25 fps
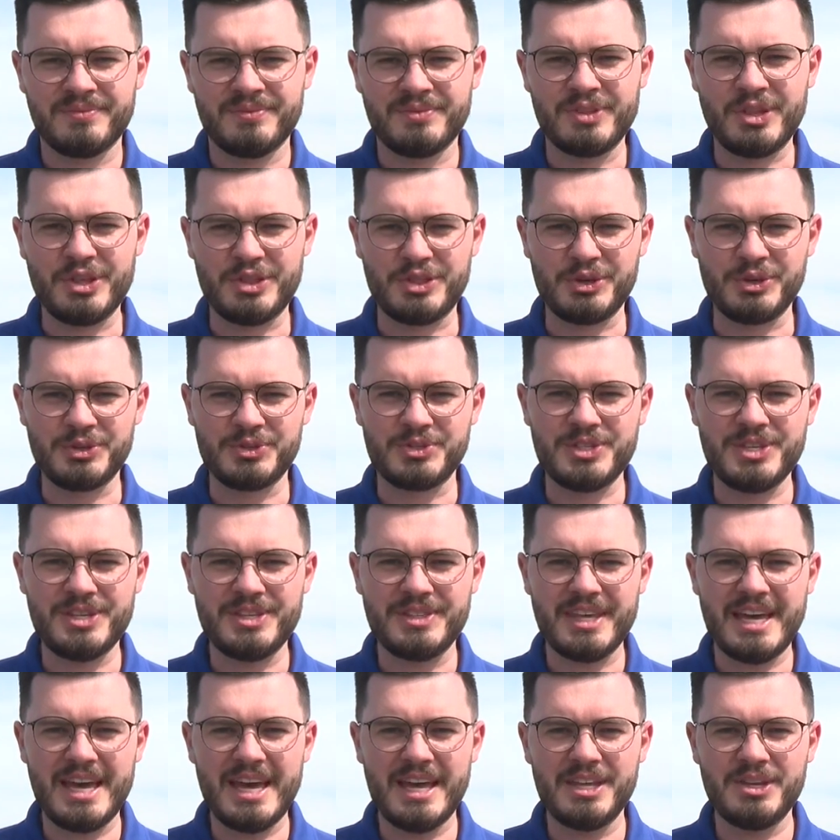The
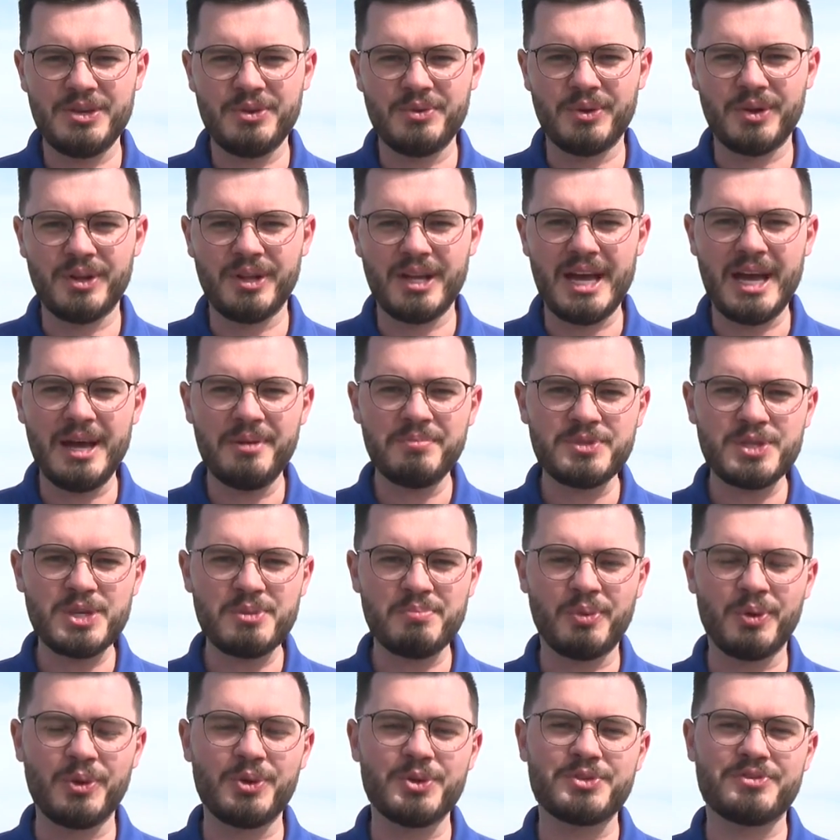13th annual Empty
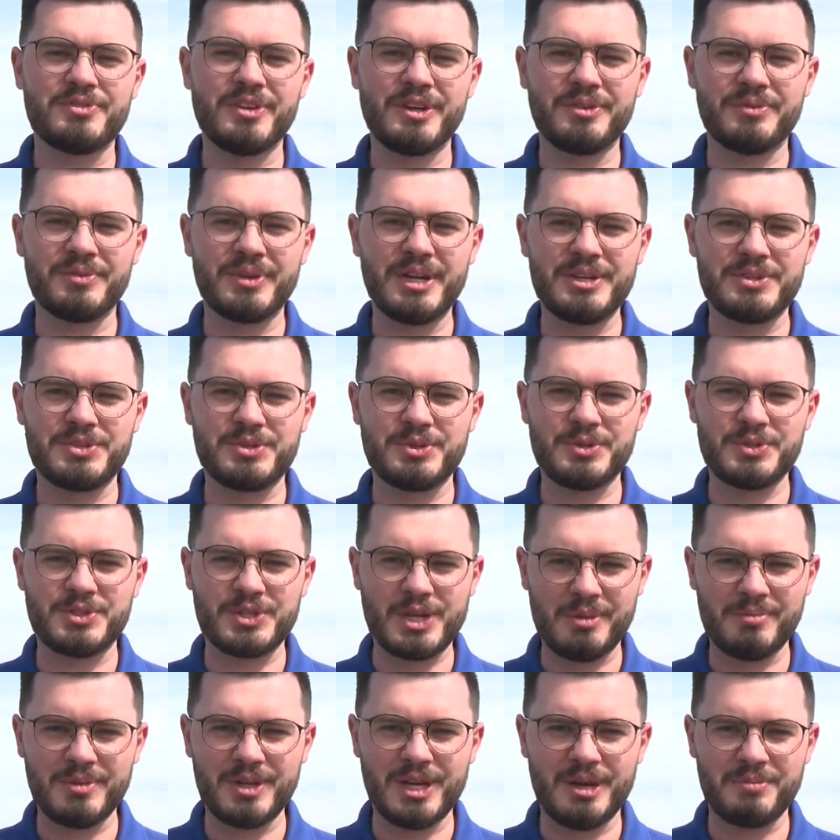Bowls fundraiser is
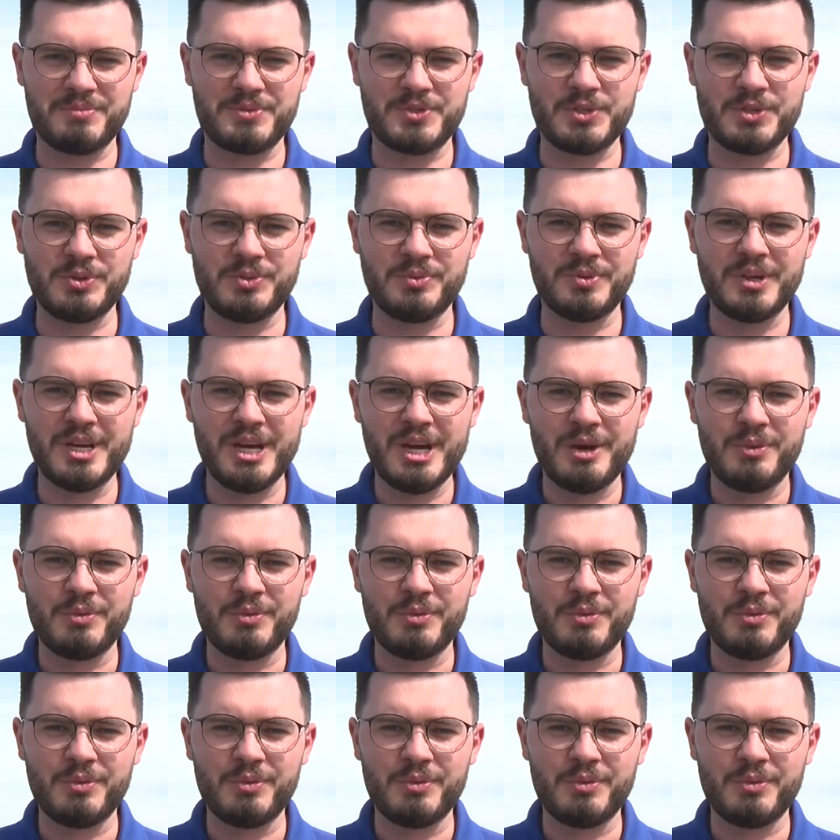coming up soon,